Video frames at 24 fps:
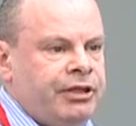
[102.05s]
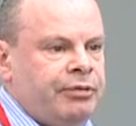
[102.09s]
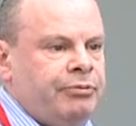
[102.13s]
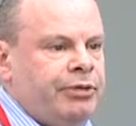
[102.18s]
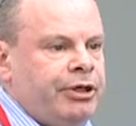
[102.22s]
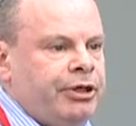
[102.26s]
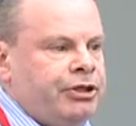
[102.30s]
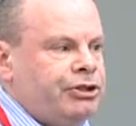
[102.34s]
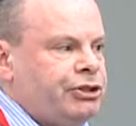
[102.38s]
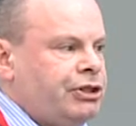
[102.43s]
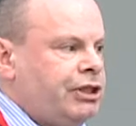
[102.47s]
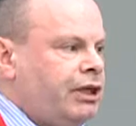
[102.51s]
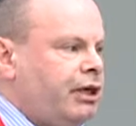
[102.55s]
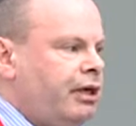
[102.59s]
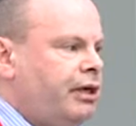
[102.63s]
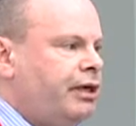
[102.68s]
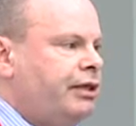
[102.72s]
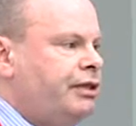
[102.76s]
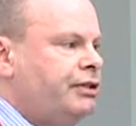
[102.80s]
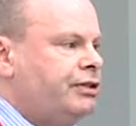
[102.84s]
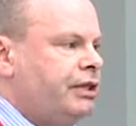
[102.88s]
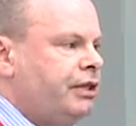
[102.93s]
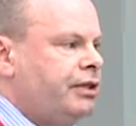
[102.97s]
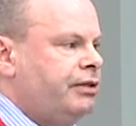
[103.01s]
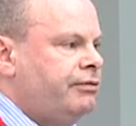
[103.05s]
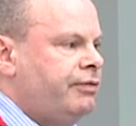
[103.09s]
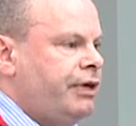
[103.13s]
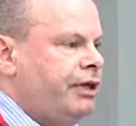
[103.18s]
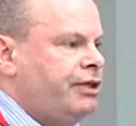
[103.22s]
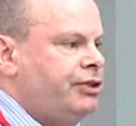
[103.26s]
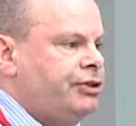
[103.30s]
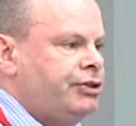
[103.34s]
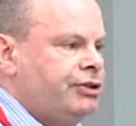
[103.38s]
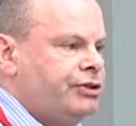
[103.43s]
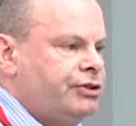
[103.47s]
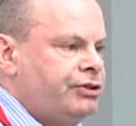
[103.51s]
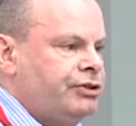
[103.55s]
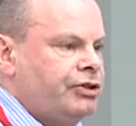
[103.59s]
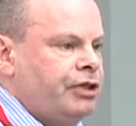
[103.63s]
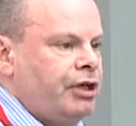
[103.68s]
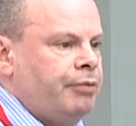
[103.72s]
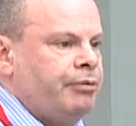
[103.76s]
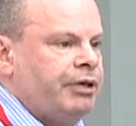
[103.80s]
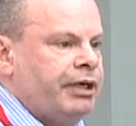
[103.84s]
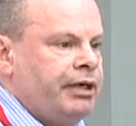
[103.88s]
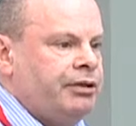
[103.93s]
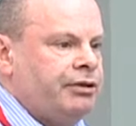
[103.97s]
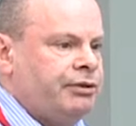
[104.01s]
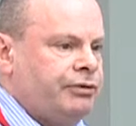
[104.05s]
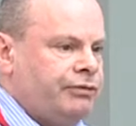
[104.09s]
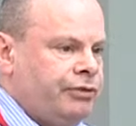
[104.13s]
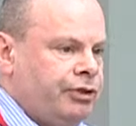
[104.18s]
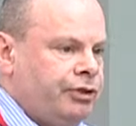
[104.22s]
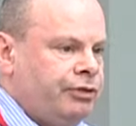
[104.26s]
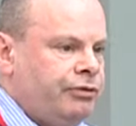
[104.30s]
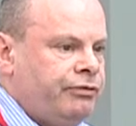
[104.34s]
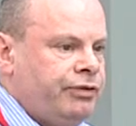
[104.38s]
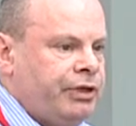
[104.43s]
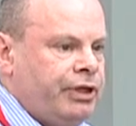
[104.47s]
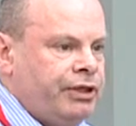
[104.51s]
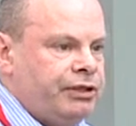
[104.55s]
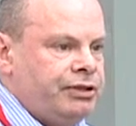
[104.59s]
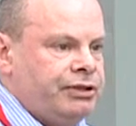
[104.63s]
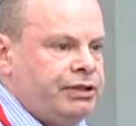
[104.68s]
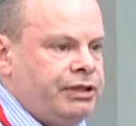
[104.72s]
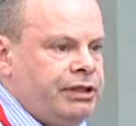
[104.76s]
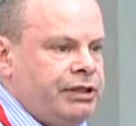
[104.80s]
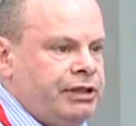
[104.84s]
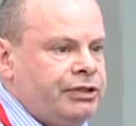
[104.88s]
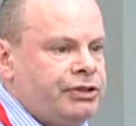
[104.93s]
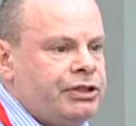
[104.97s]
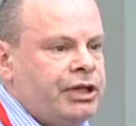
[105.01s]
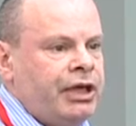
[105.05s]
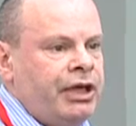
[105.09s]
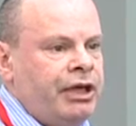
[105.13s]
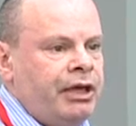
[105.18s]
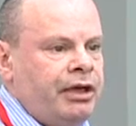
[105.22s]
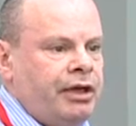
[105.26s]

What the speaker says: commercialise innovations coming out of universities,